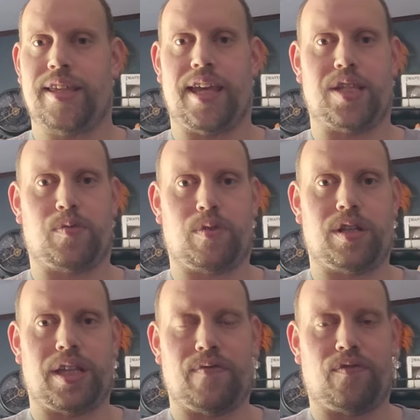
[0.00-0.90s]
gets
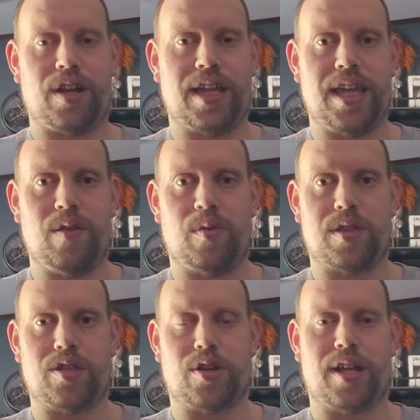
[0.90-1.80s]
really freaky
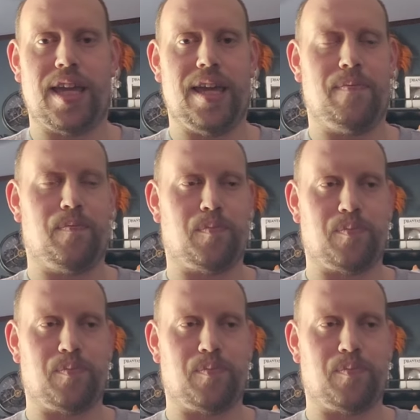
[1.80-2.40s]
with a turkey.